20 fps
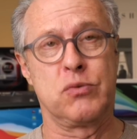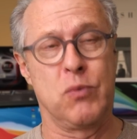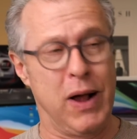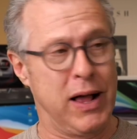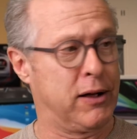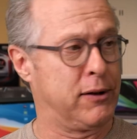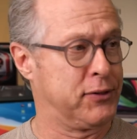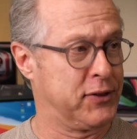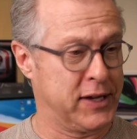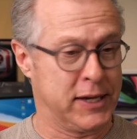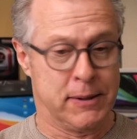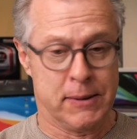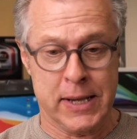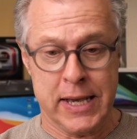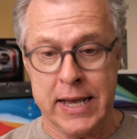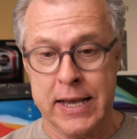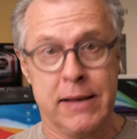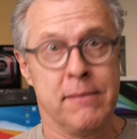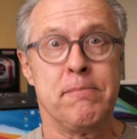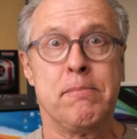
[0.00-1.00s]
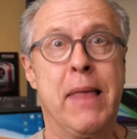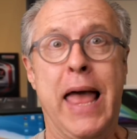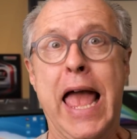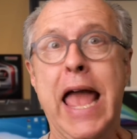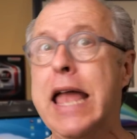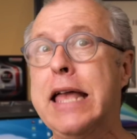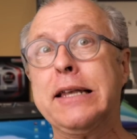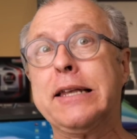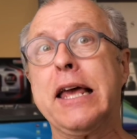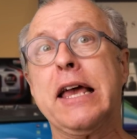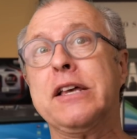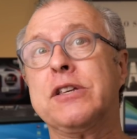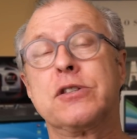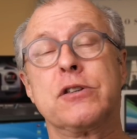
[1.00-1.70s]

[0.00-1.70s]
well, the heydays